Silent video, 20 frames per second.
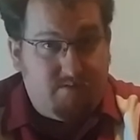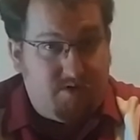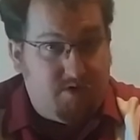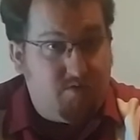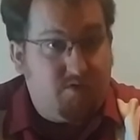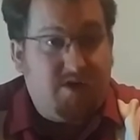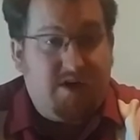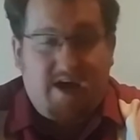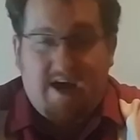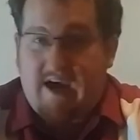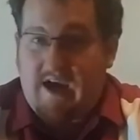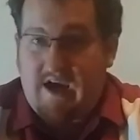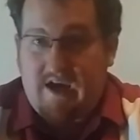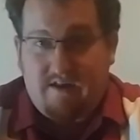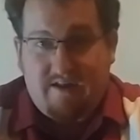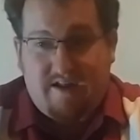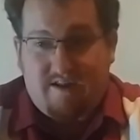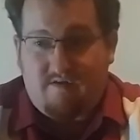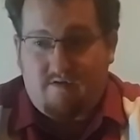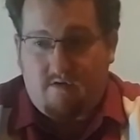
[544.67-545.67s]

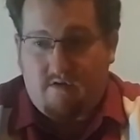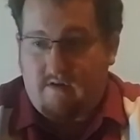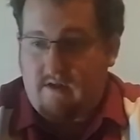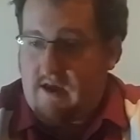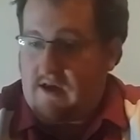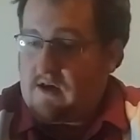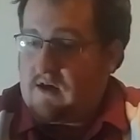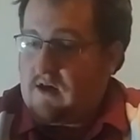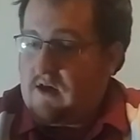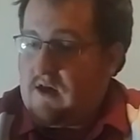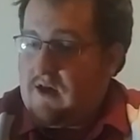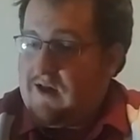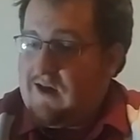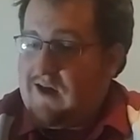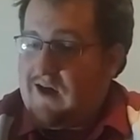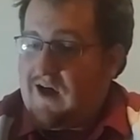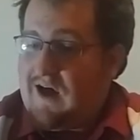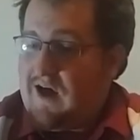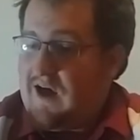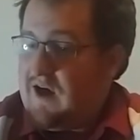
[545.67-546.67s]
UK, that sort of thing,
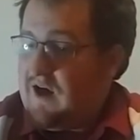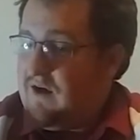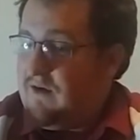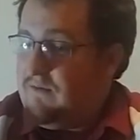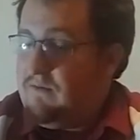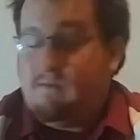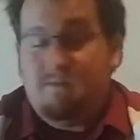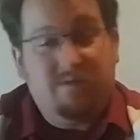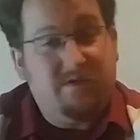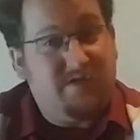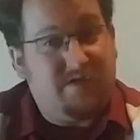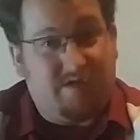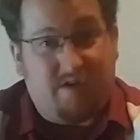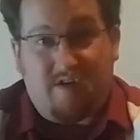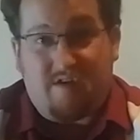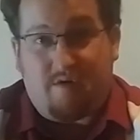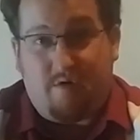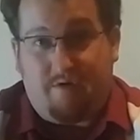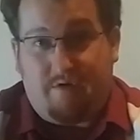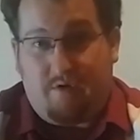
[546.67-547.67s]
this is
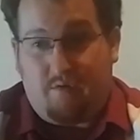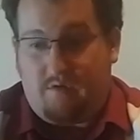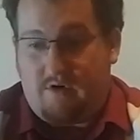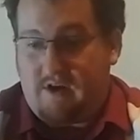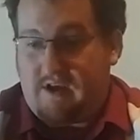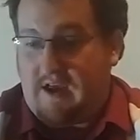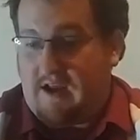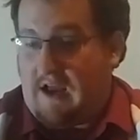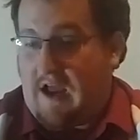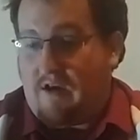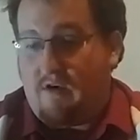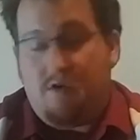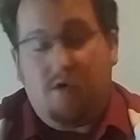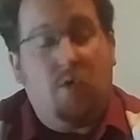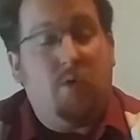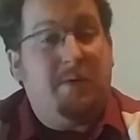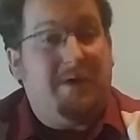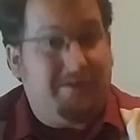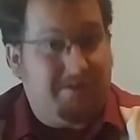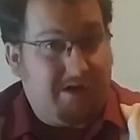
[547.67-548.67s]
also a fun one to get. I don't
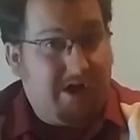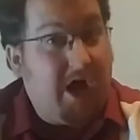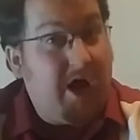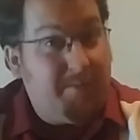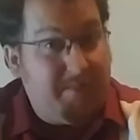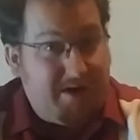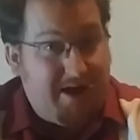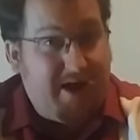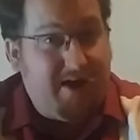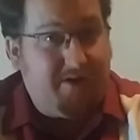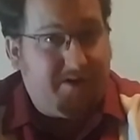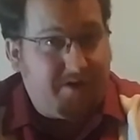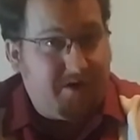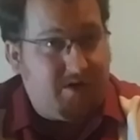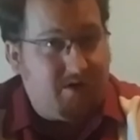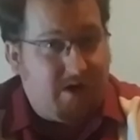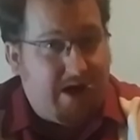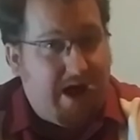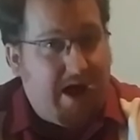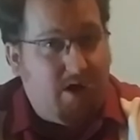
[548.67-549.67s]
know about the
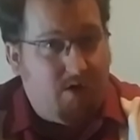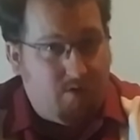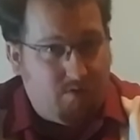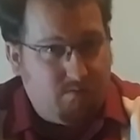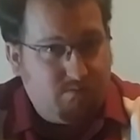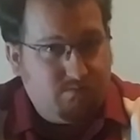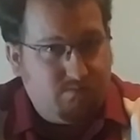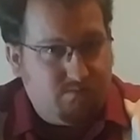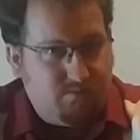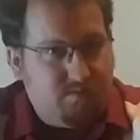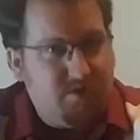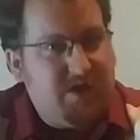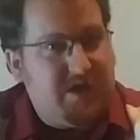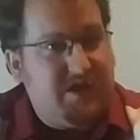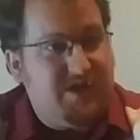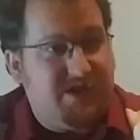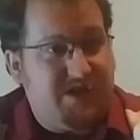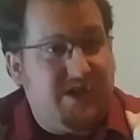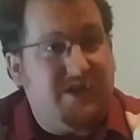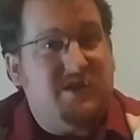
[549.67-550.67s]
commonality or how
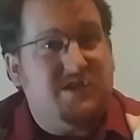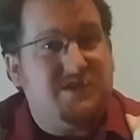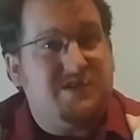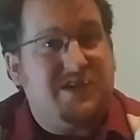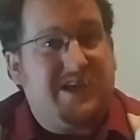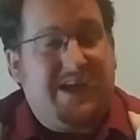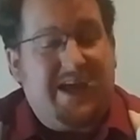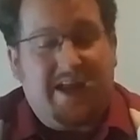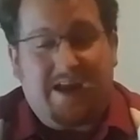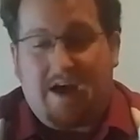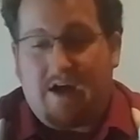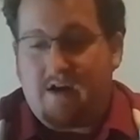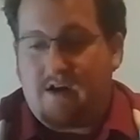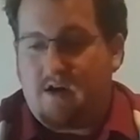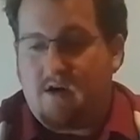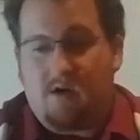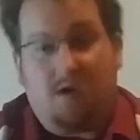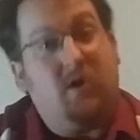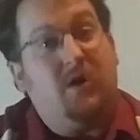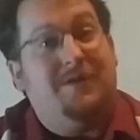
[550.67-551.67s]
easy it is to get out
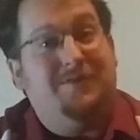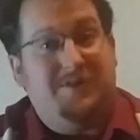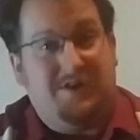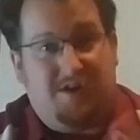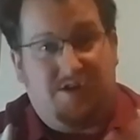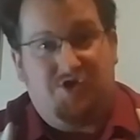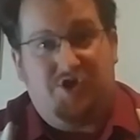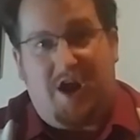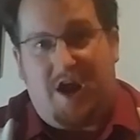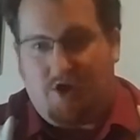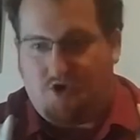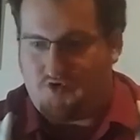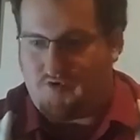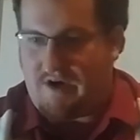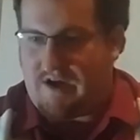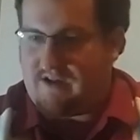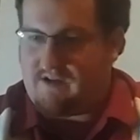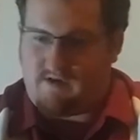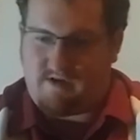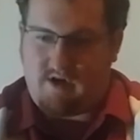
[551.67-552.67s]
here or even exchange
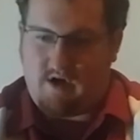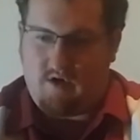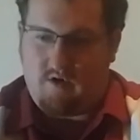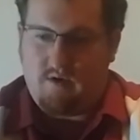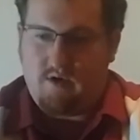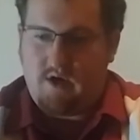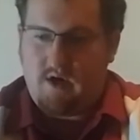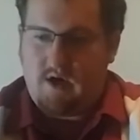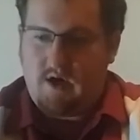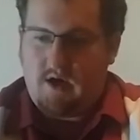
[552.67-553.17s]
rates, so